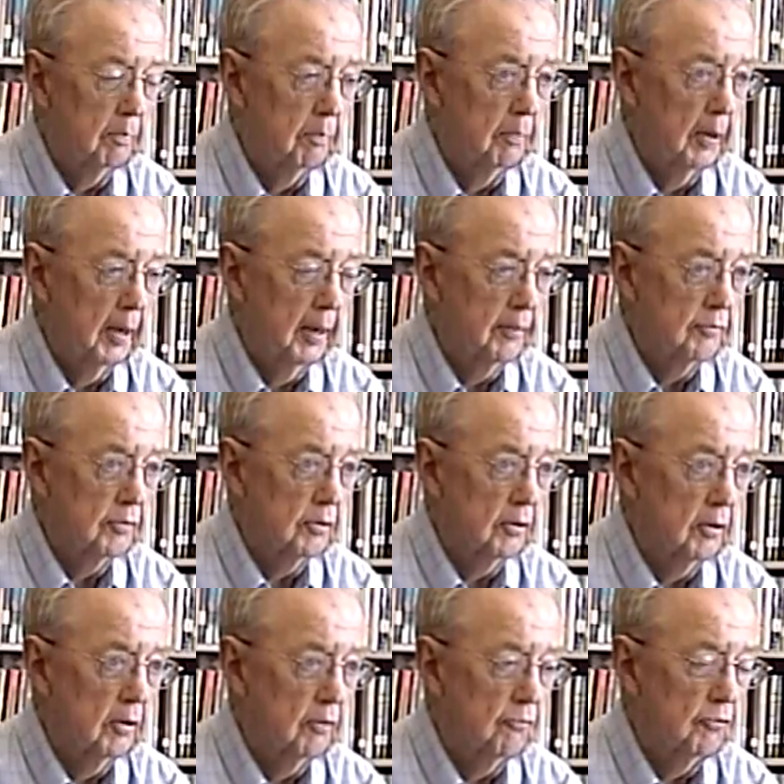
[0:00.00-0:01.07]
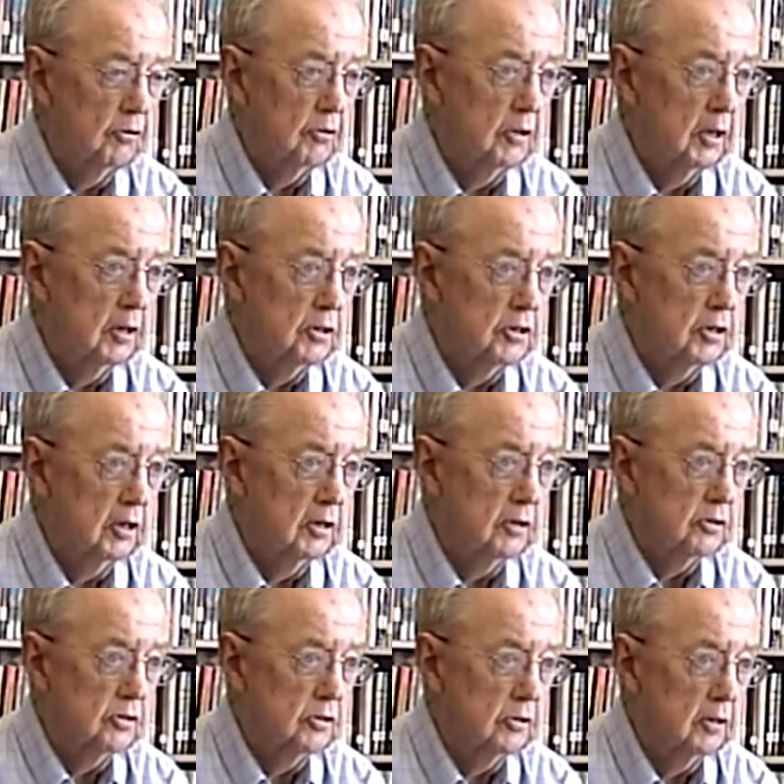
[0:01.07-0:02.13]
But after a few days, she
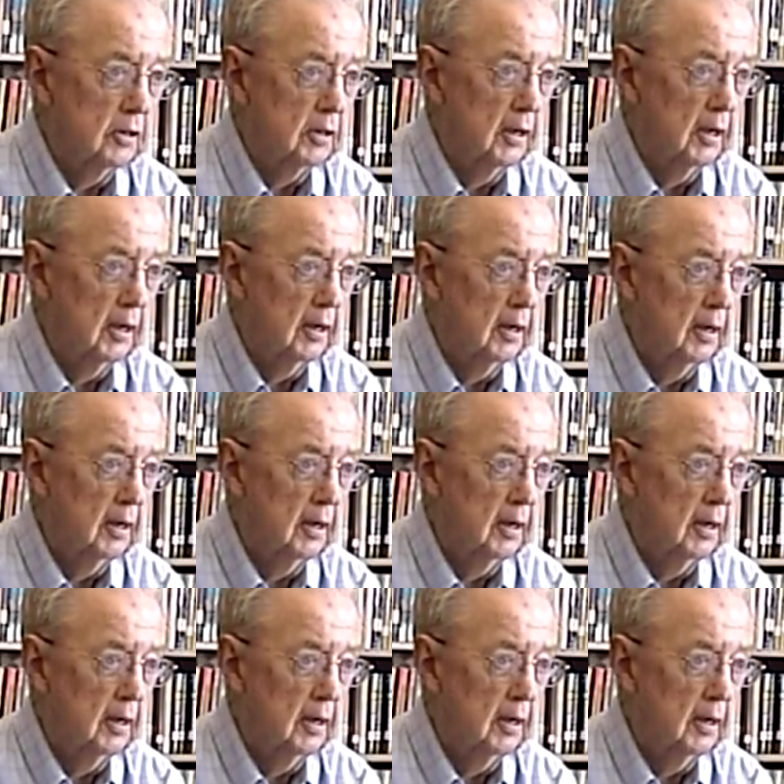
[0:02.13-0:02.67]
understood that